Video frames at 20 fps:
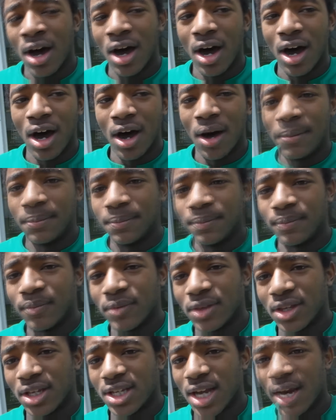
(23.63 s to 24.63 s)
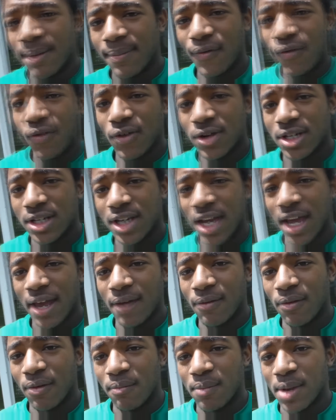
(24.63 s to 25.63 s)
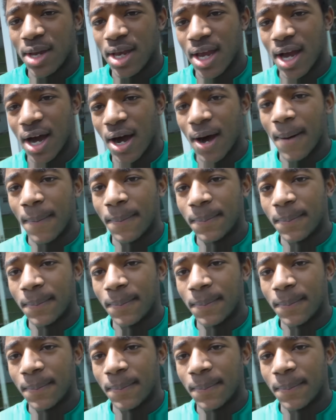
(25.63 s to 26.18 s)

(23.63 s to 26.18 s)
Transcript: The topic for today would be